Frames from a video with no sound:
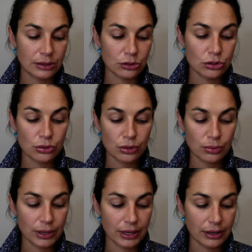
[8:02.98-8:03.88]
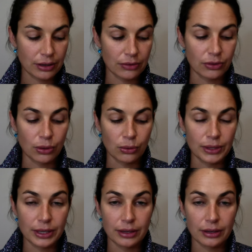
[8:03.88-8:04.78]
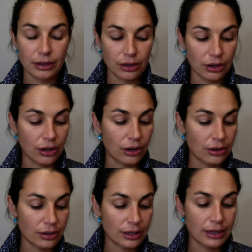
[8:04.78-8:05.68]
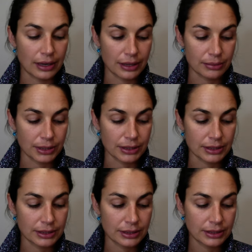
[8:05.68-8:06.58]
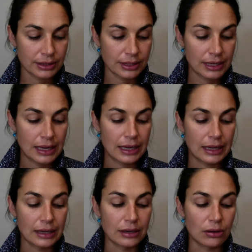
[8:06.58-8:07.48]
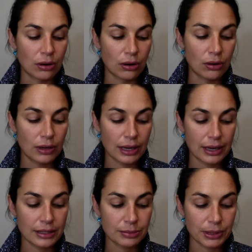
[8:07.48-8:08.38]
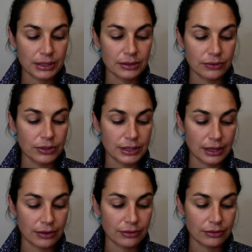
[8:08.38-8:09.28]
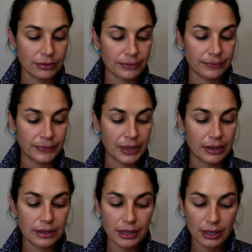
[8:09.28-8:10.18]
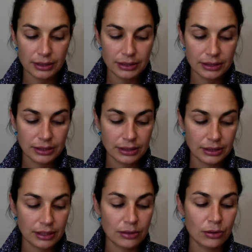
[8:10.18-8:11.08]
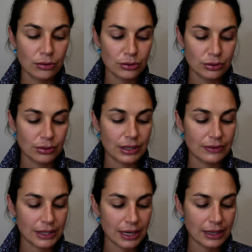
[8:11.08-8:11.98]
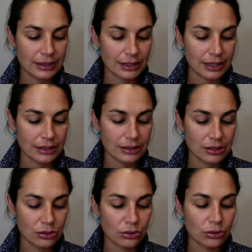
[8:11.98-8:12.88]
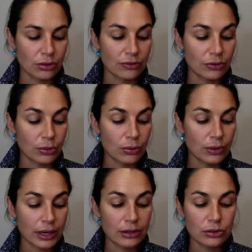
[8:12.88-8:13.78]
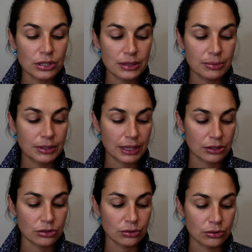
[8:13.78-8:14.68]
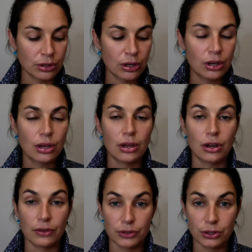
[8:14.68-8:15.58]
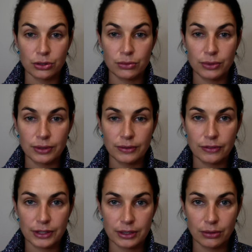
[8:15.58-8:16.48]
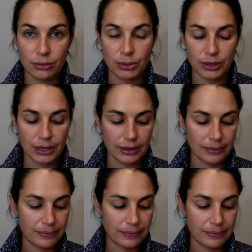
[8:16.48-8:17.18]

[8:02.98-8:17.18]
a sure way of holding heart alignment in all aspects of the self. Yet, it also gives access to the full energy potential of the human physical body.